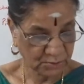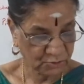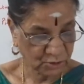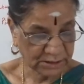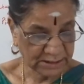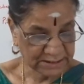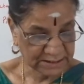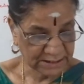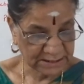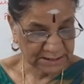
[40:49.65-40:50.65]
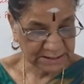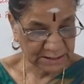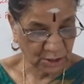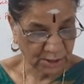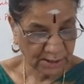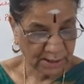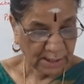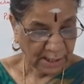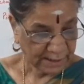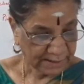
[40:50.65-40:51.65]
So these changes are
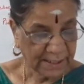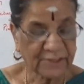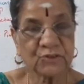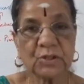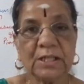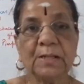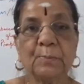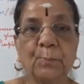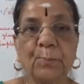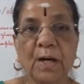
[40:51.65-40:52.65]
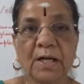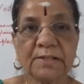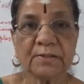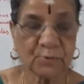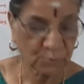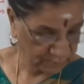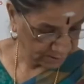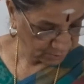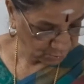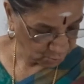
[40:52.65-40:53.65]
a natural part
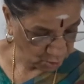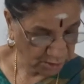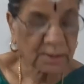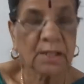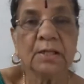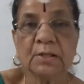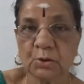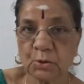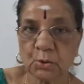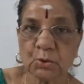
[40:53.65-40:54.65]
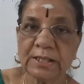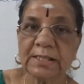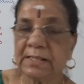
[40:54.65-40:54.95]
when you are growing